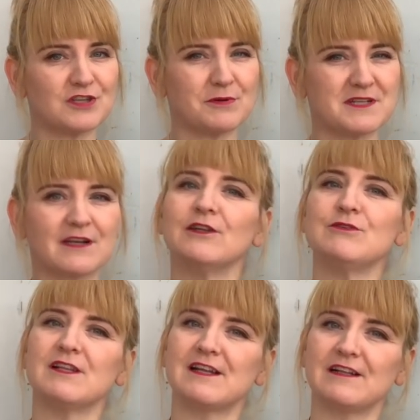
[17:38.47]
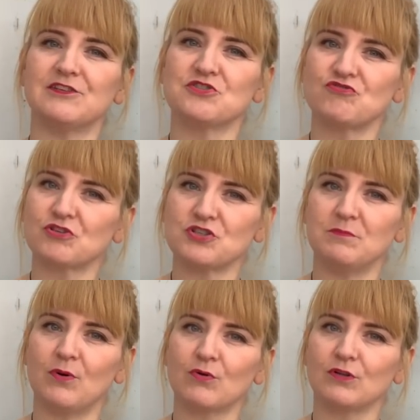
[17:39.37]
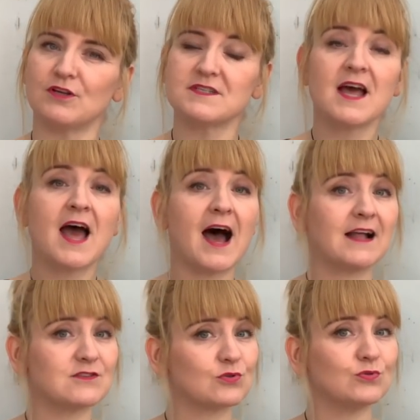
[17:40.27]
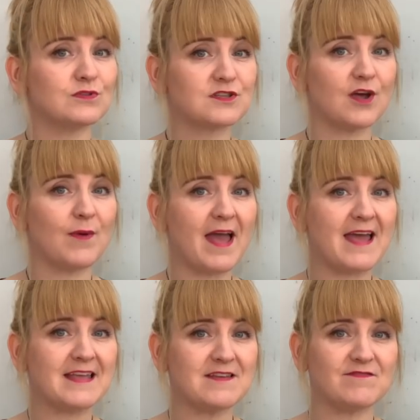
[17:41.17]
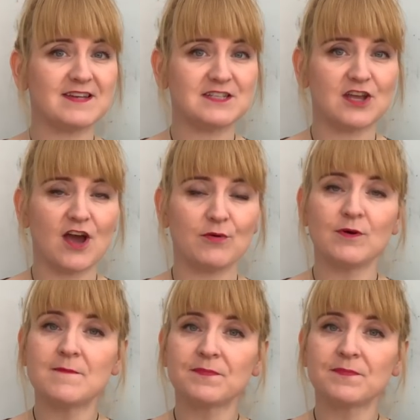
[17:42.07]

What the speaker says: So I'd include a little instruction booklet and also a video